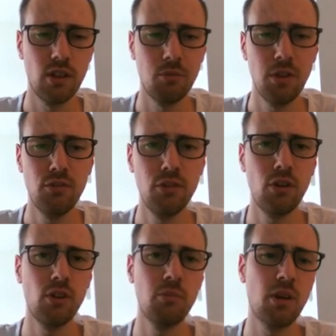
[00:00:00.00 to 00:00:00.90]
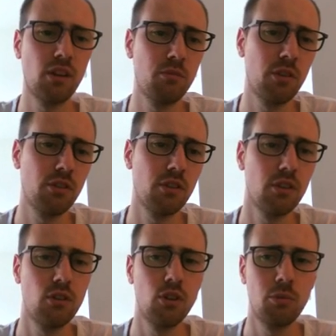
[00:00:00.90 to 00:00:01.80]
even though you might have missed a
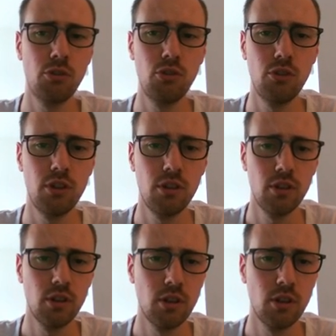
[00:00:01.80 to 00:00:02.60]
good opportunity